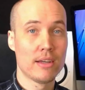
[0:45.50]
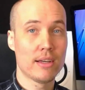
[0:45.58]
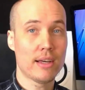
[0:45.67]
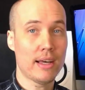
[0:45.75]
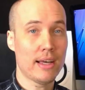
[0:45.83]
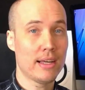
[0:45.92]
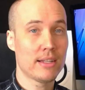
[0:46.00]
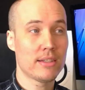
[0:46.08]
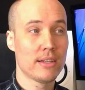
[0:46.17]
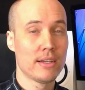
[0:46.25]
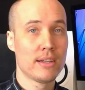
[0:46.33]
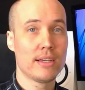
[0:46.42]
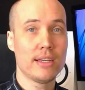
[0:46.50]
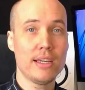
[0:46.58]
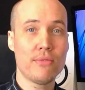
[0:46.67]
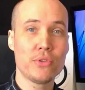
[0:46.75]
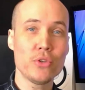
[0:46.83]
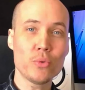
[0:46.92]
and
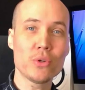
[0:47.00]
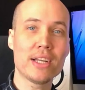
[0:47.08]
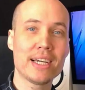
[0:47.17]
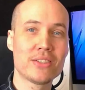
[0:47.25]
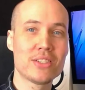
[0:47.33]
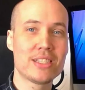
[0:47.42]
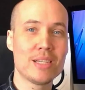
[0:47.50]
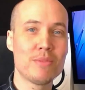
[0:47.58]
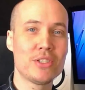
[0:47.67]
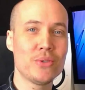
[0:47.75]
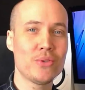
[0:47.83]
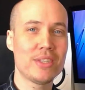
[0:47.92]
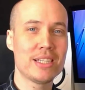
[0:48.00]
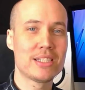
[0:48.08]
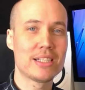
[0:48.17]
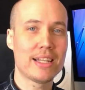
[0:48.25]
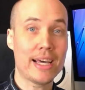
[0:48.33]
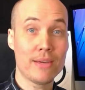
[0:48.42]
if you would like to see me do
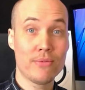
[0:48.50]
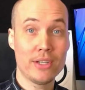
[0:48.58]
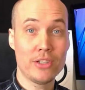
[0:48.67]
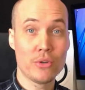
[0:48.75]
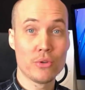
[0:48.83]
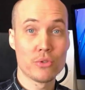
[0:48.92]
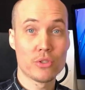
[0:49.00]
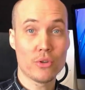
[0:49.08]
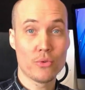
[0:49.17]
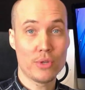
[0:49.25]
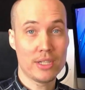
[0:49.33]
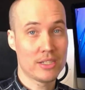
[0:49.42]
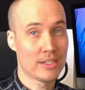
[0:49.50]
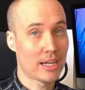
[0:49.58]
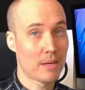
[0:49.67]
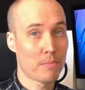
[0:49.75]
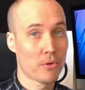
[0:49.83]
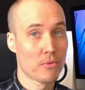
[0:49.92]
these live videos on Reason
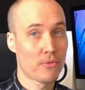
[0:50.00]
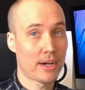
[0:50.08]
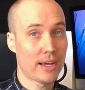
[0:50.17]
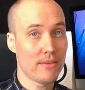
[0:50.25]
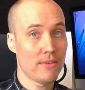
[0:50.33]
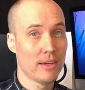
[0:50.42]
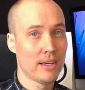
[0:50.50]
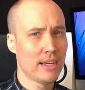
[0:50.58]
9.5